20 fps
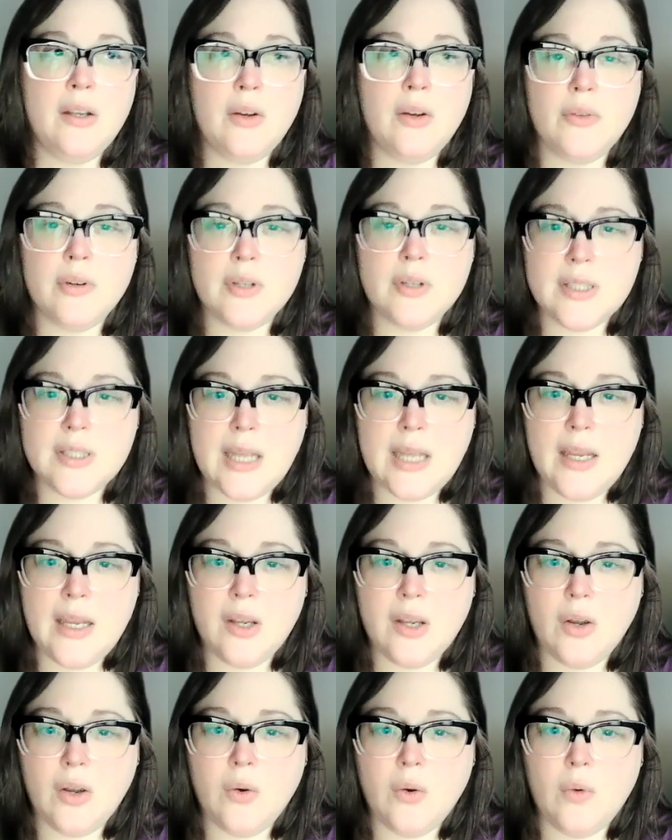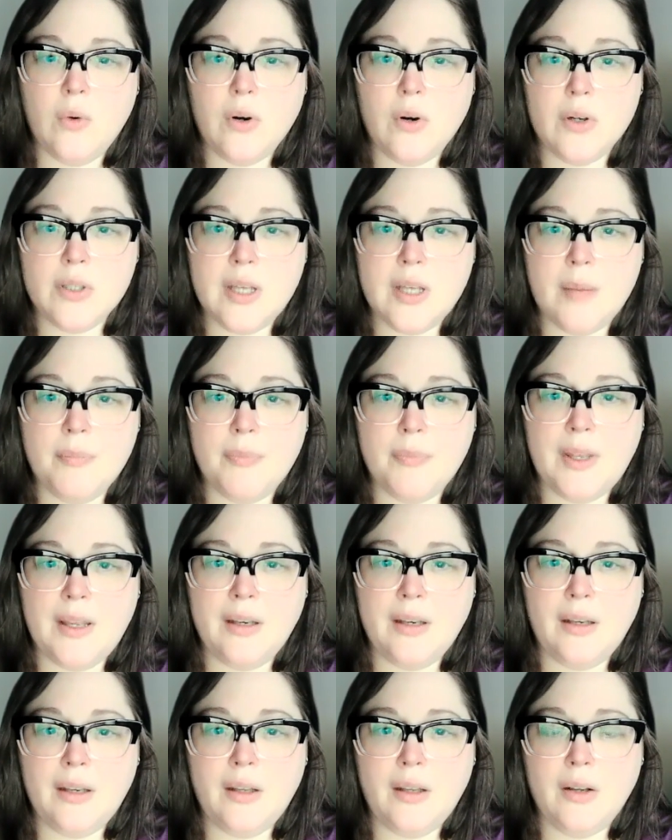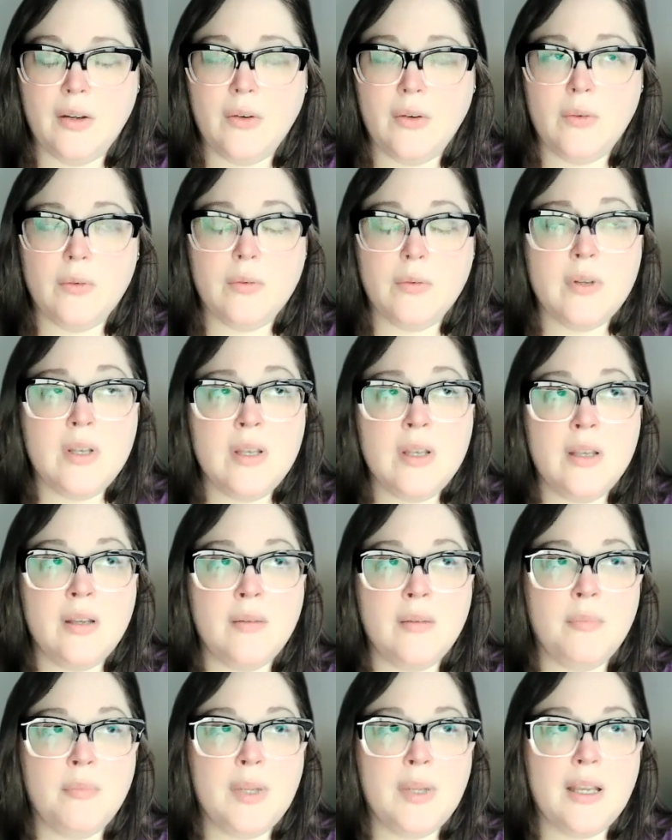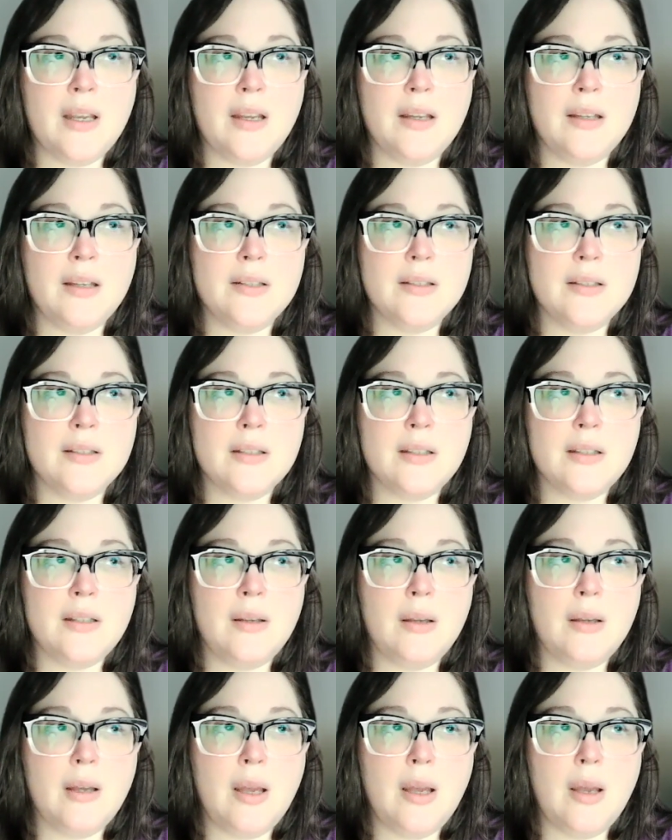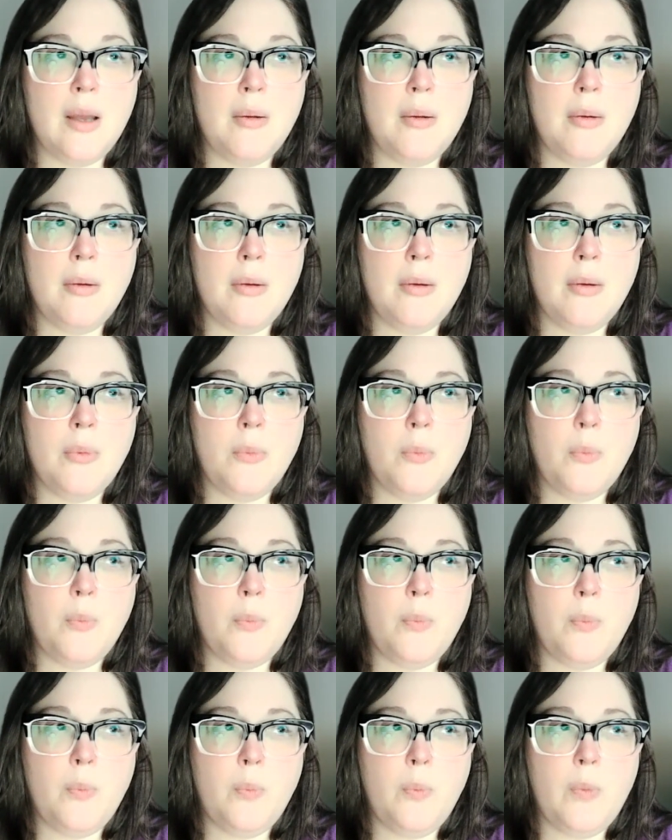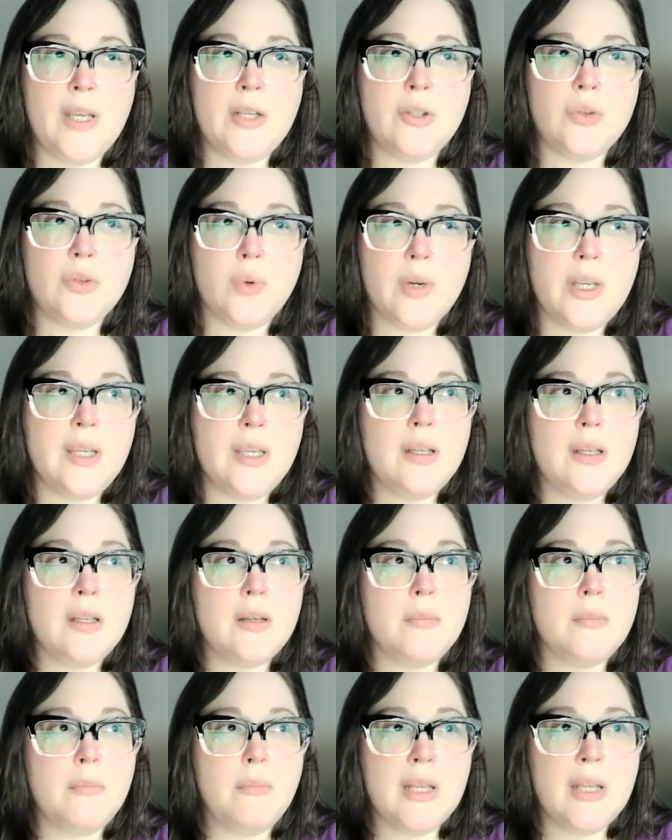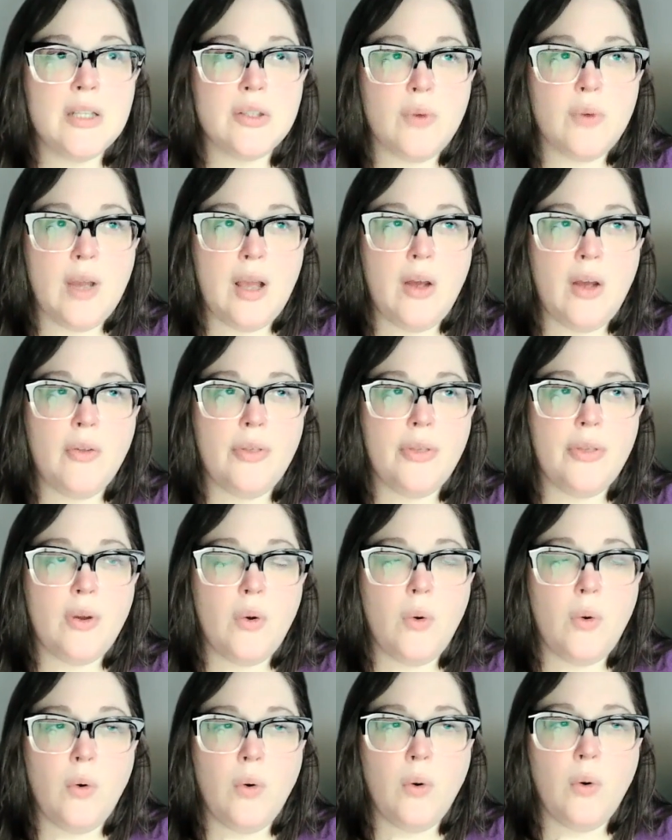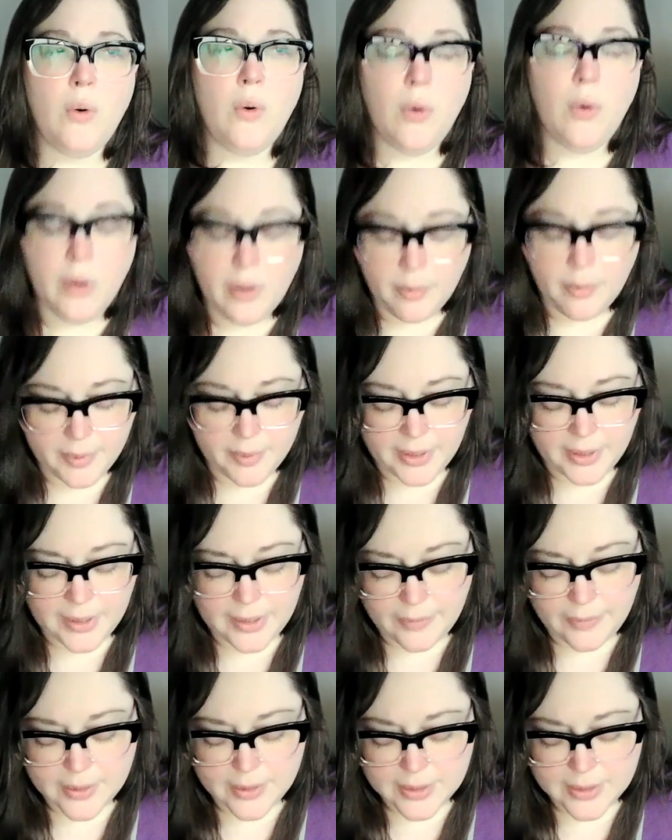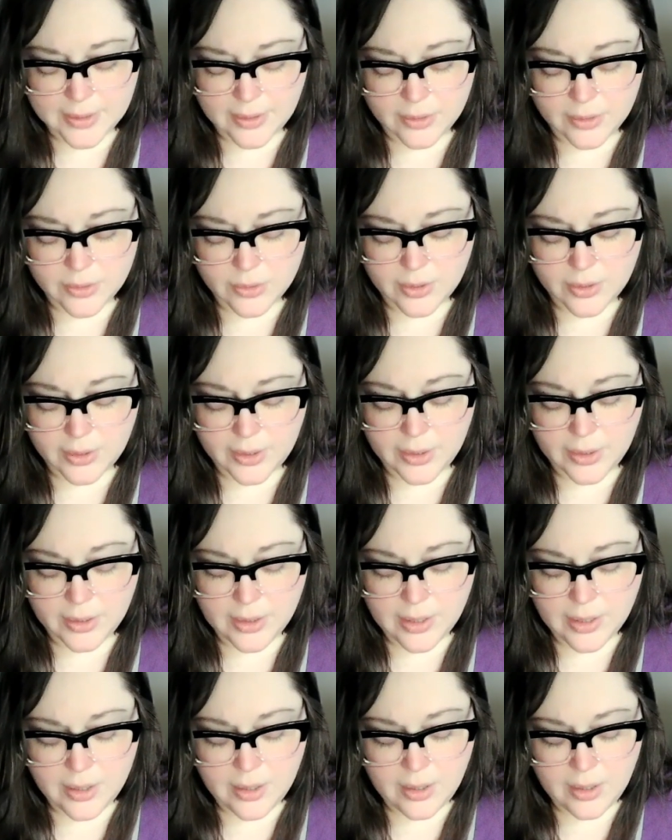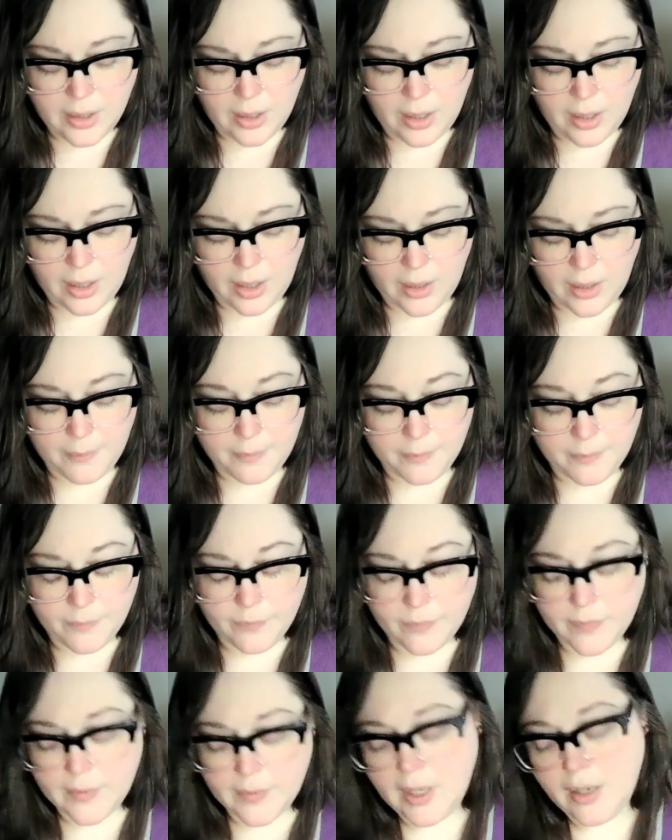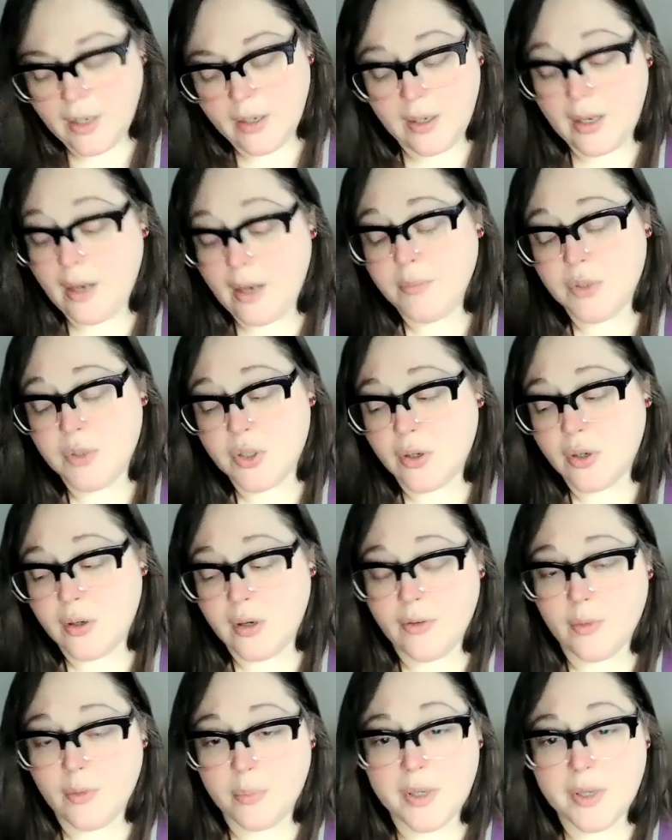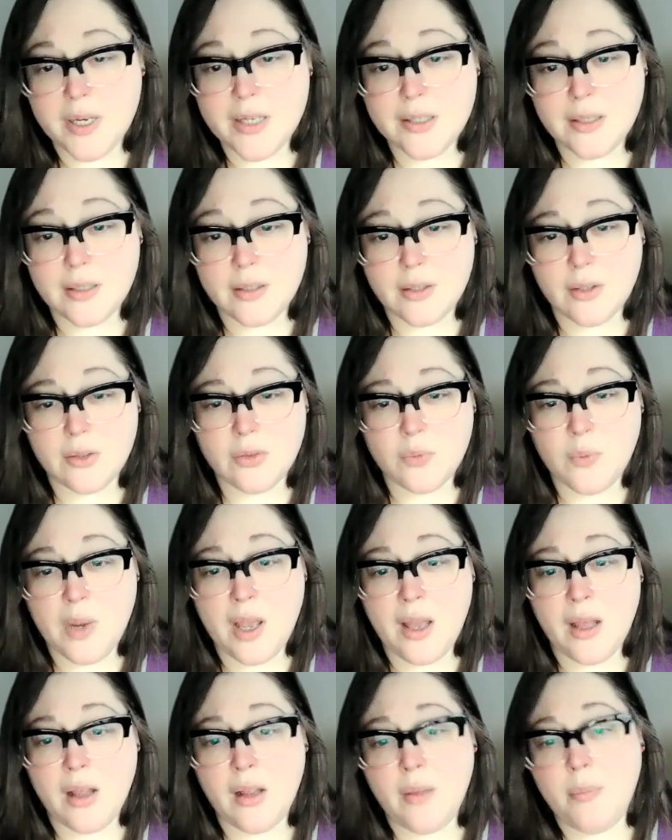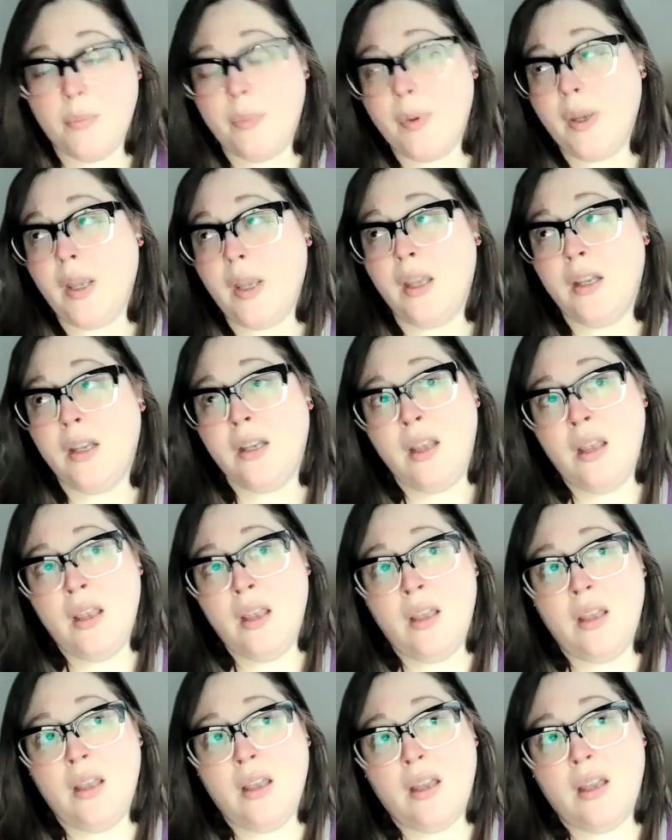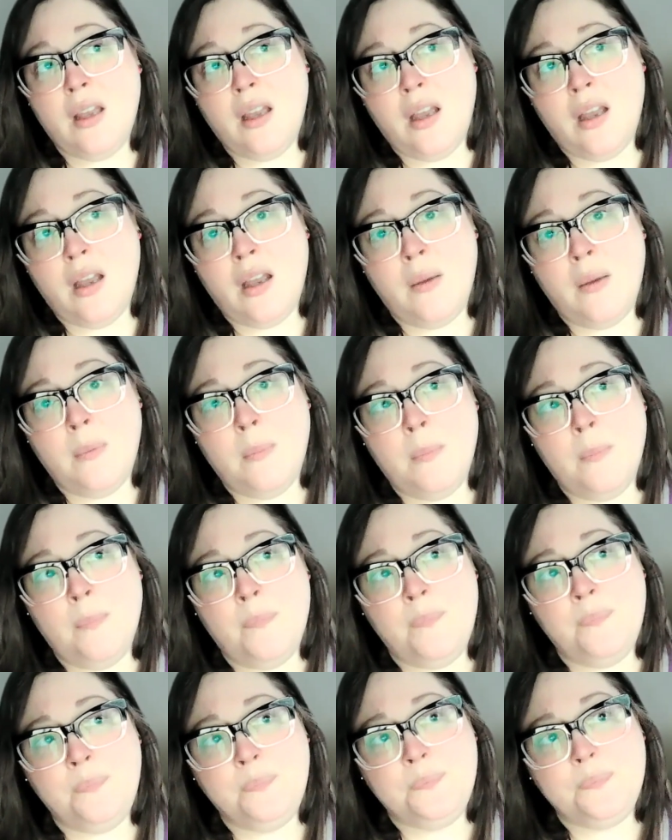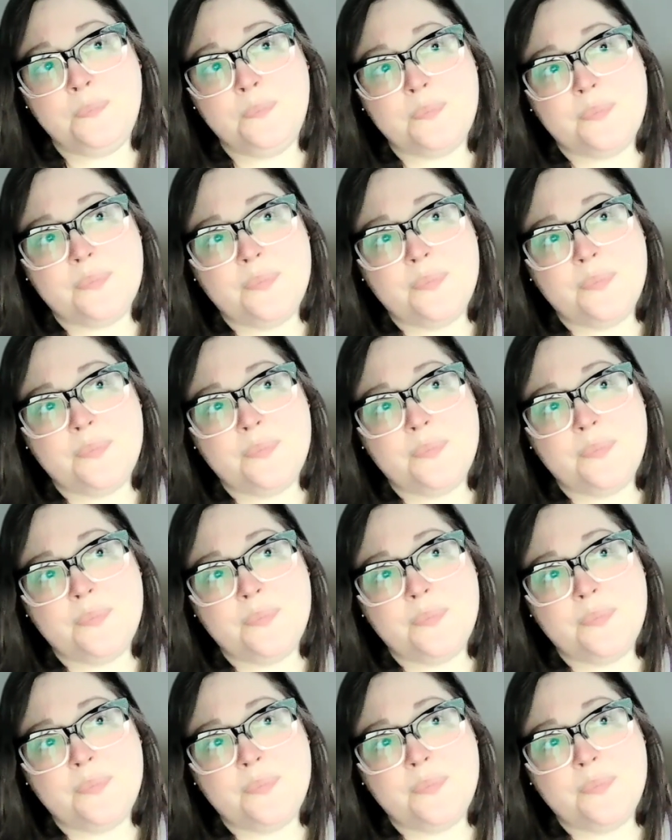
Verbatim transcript: you know, they're psycho or something, you know, because uh, we treat mental health horribly in this country. Um, and I'm sure other places as well. But um,